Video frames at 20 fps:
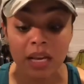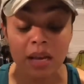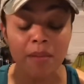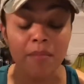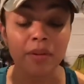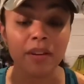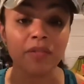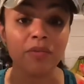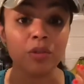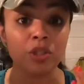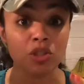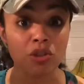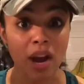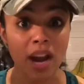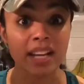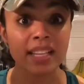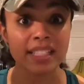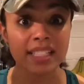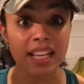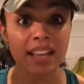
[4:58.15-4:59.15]
But if we're trying
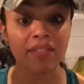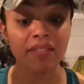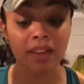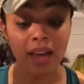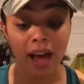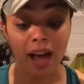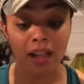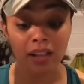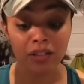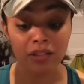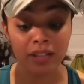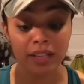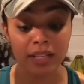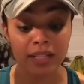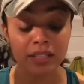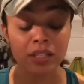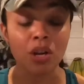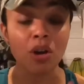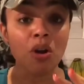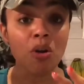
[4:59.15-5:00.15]
to save
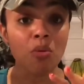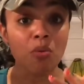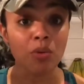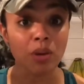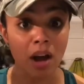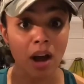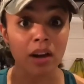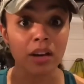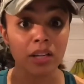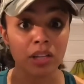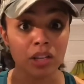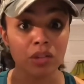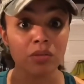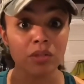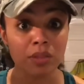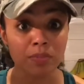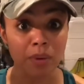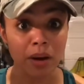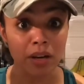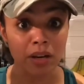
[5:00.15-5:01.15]
calories, We're not gonna use
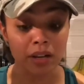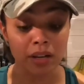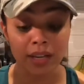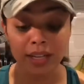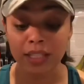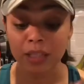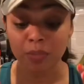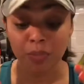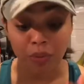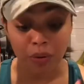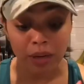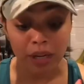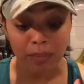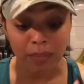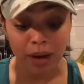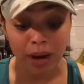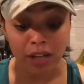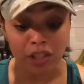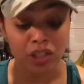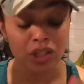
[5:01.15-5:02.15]
butter. It's pretty
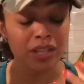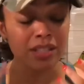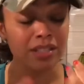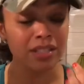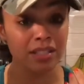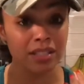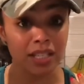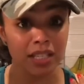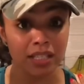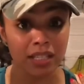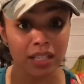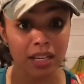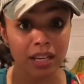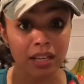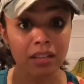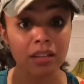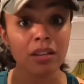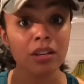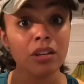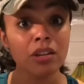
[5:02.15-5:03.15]
much
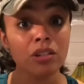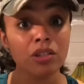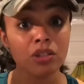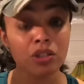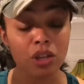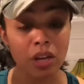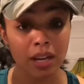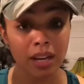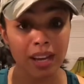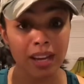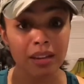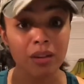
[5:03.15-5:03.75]
seasoning, chicken